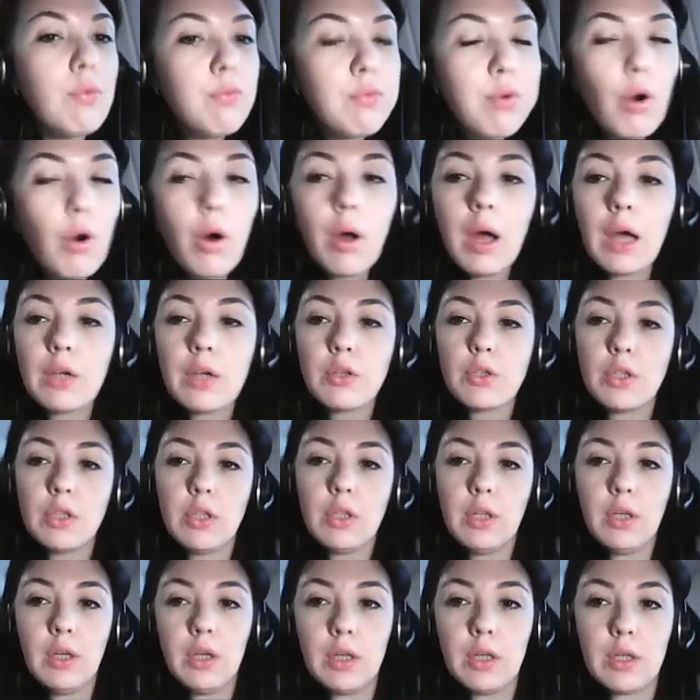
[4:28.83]
400
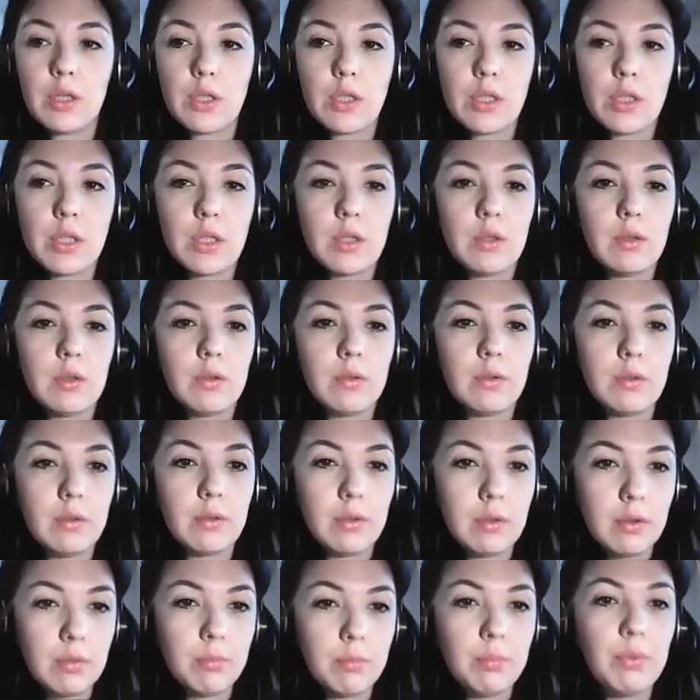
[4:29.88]
years
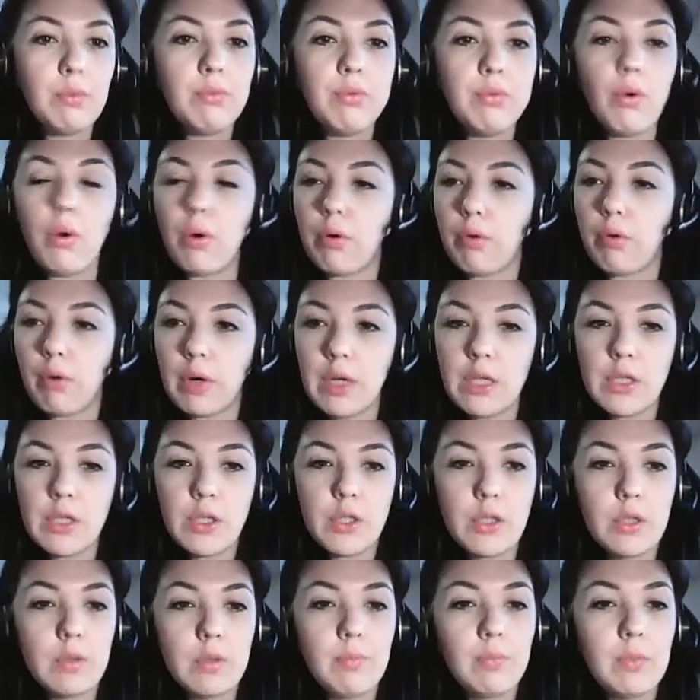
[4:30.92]
before
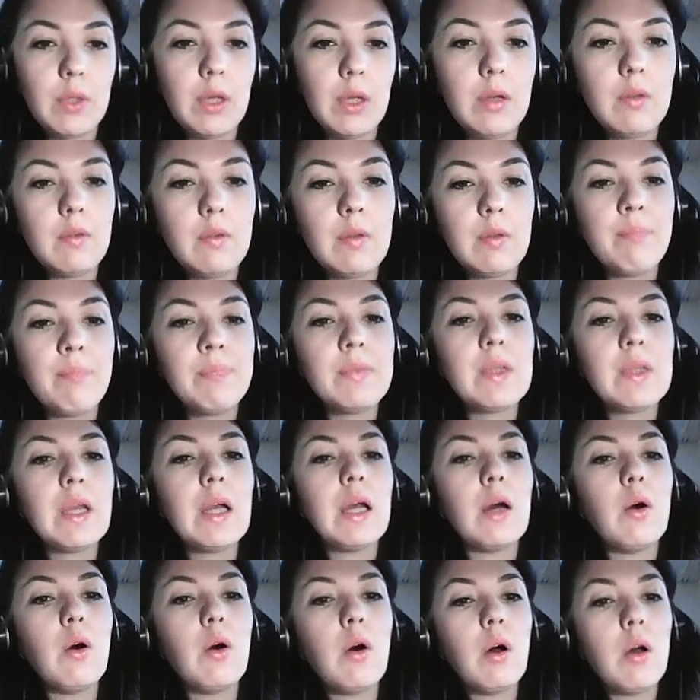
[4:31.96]
Christ, yes,
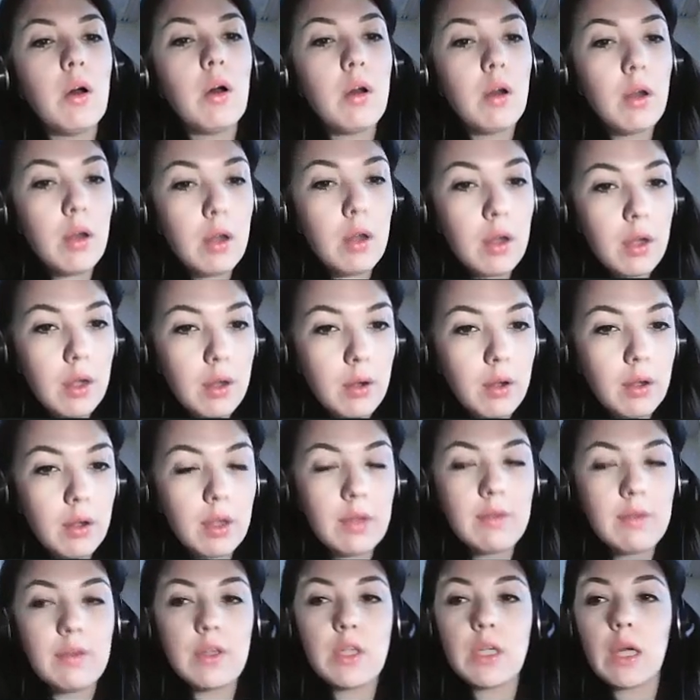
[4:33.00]

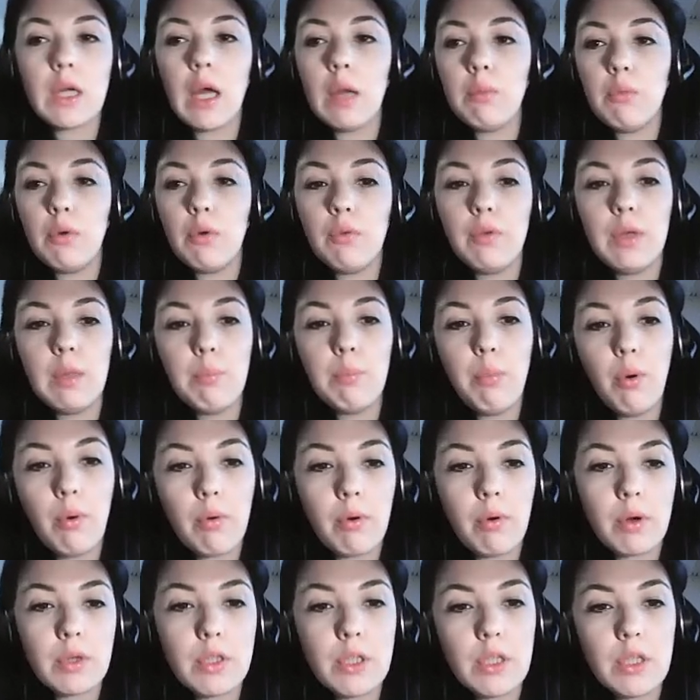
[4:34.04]
at the time of
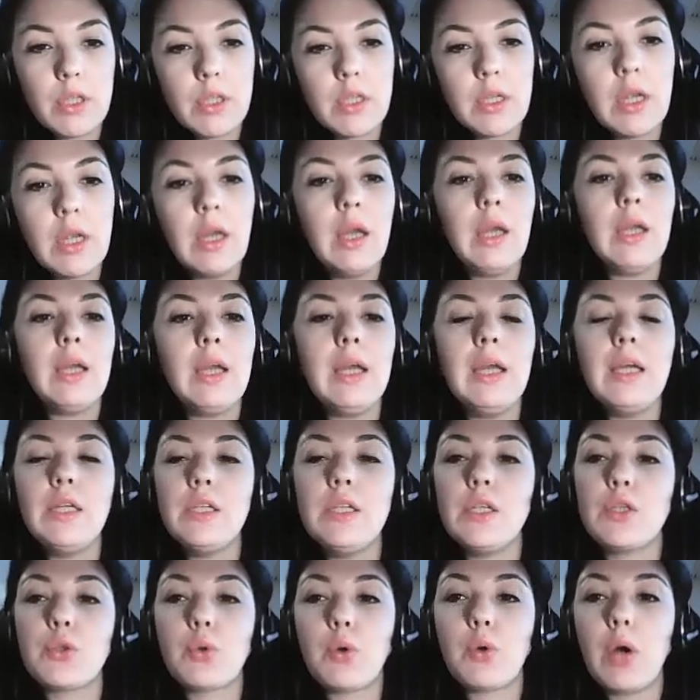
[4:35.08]
Hippocrates, he
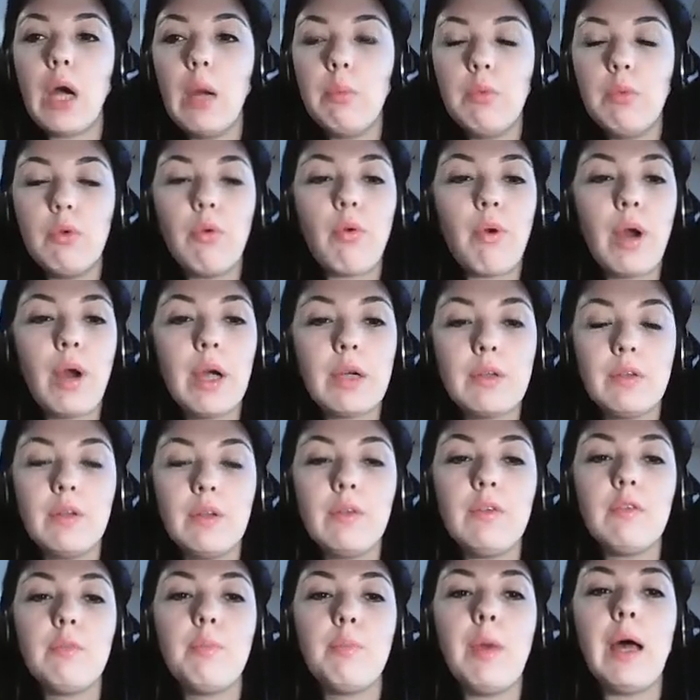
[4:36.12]
described rectal
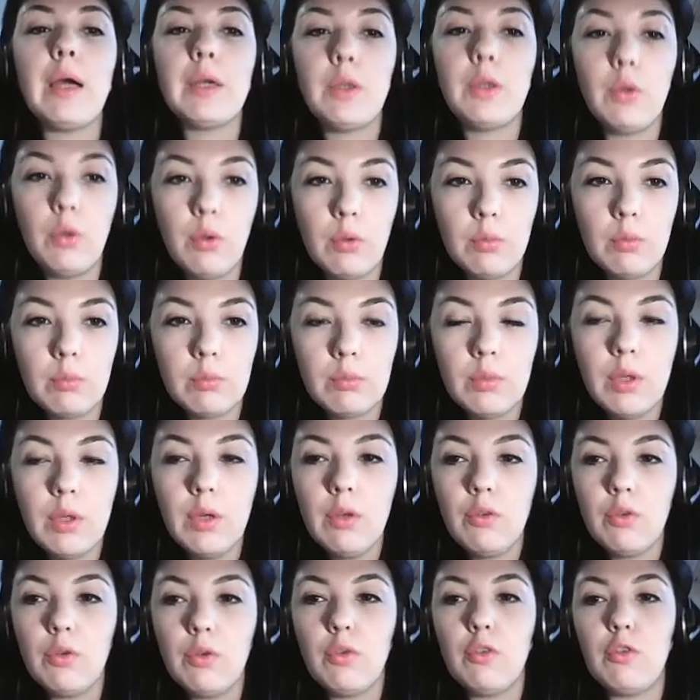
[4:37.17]
speculum.
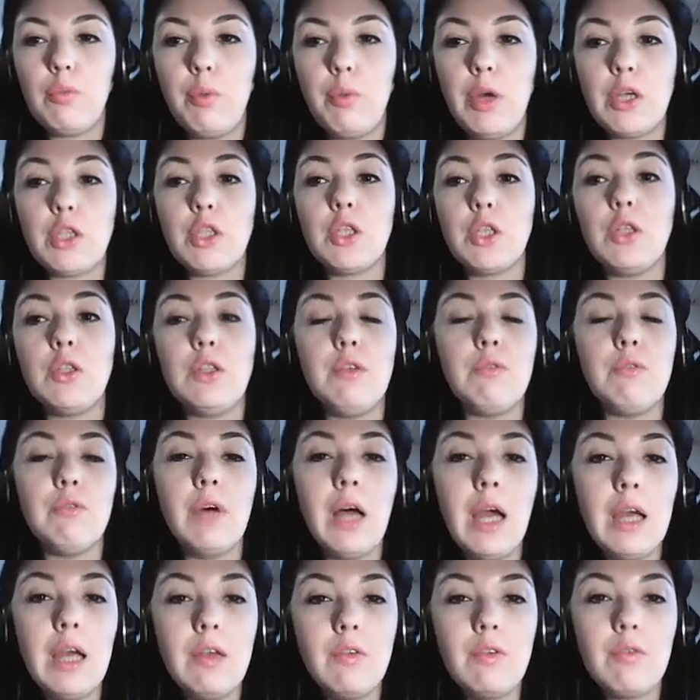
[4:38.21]
So special
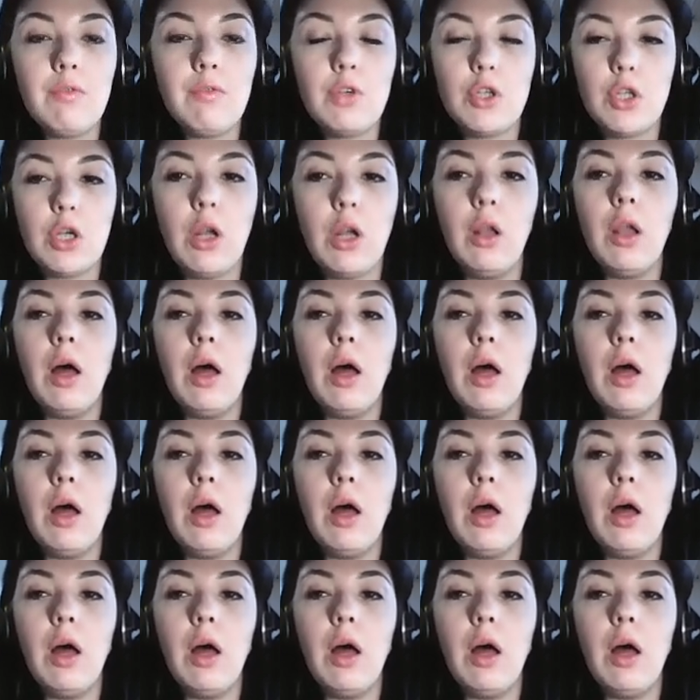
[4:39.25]
device which